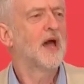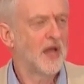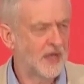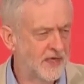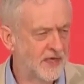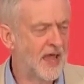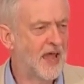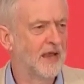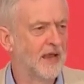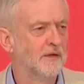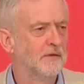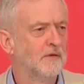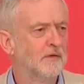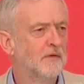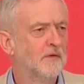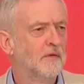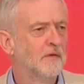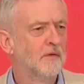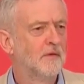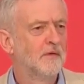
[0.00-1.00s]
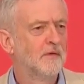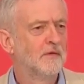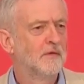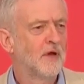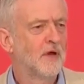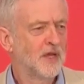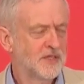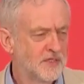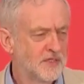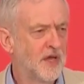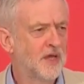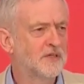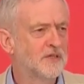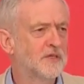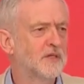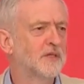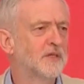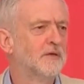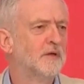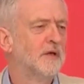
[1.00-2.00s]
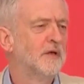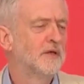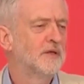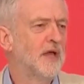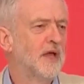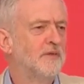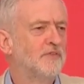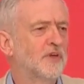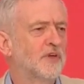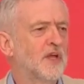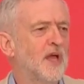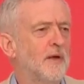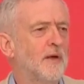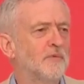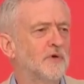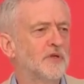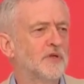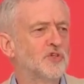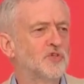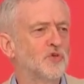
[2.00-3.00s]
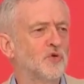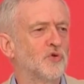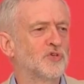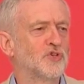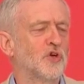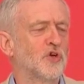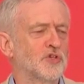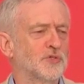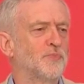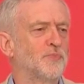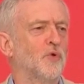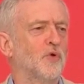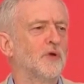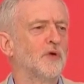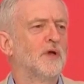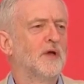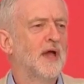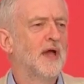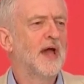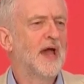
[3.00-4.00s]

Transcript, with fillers: Again, I say to David Cameron and George Osborne,